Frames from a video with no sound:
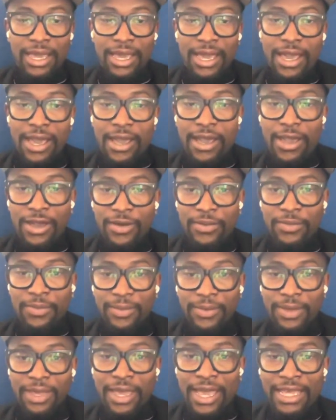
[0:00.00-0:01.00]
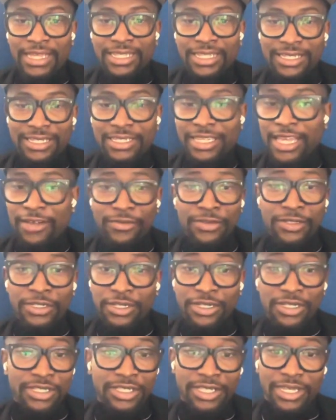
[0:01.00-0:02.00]
Um, I never
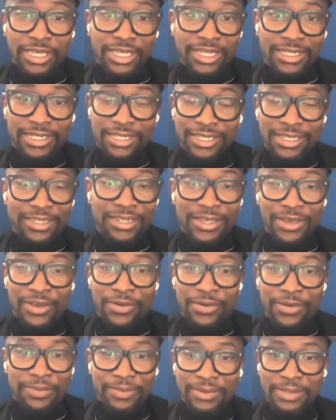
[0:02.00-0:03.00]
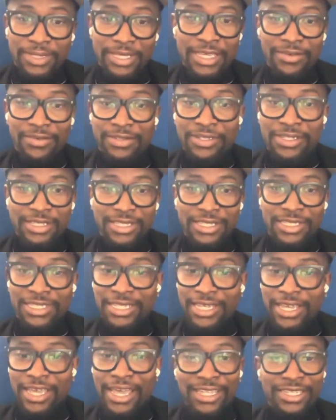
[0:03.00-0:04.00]
took shit, you know, even to this
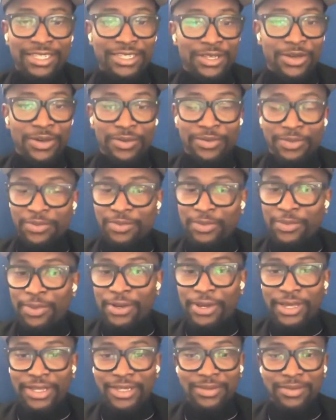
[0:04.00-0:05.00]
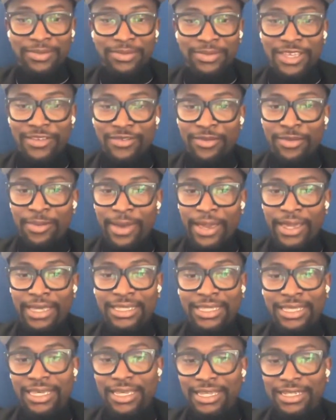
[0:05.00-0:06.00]
day, I don't. But even
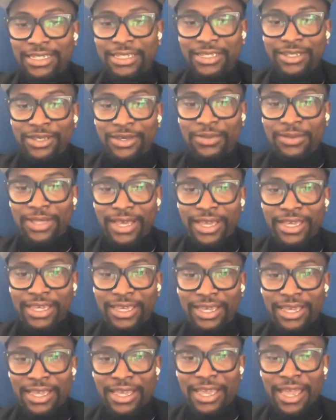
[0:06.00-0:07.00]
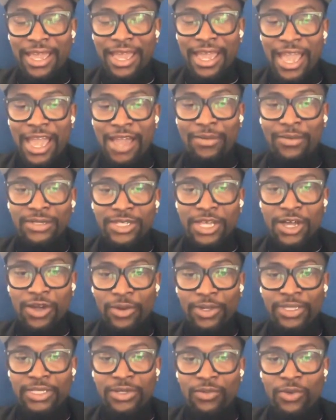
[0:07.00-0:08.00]
back then, you know, like I was
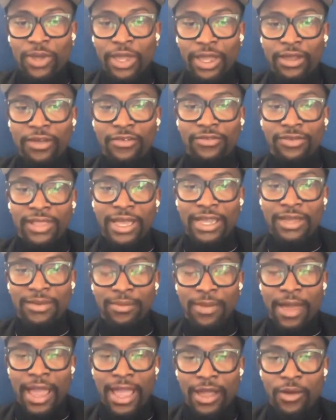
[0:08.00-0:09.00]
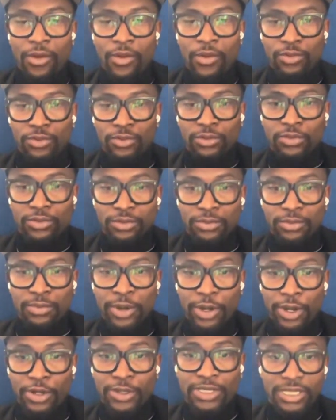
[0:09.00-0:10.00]
always aware of like my own
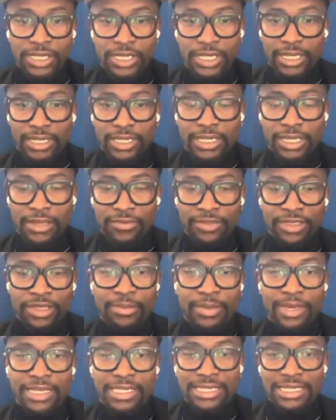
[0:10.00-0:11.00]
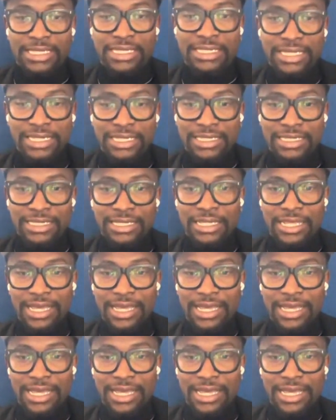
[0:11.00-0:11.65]
person, if that makes any sense.